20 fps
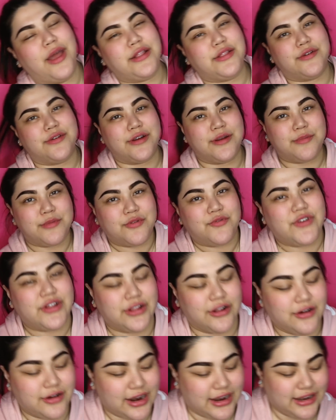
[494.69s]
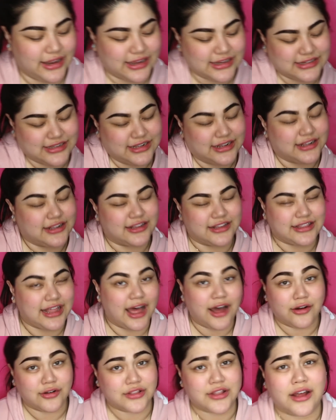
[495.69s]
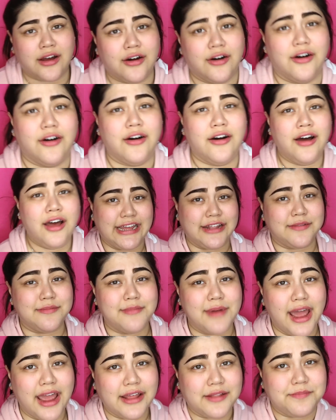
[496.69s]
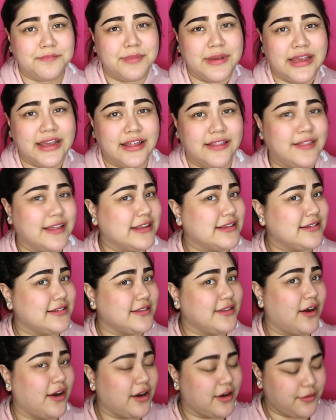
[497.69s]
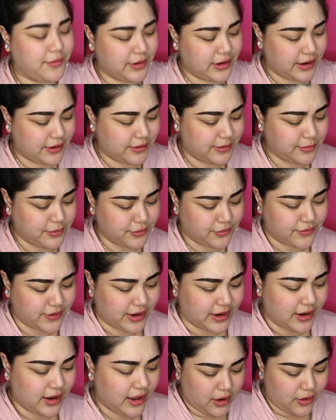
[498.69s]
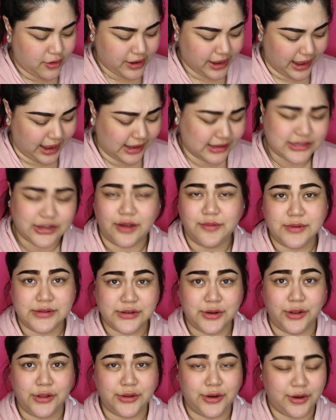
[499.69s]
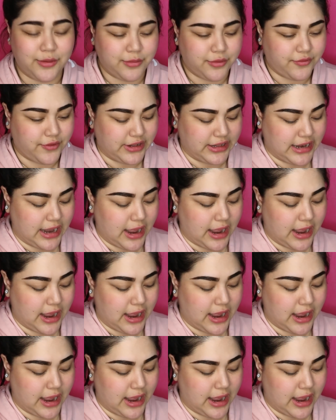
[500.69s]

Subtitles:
wait to remove it already kasi natatakot ako. It might be this dark when I remove it. Okay, so I'm just going to remove it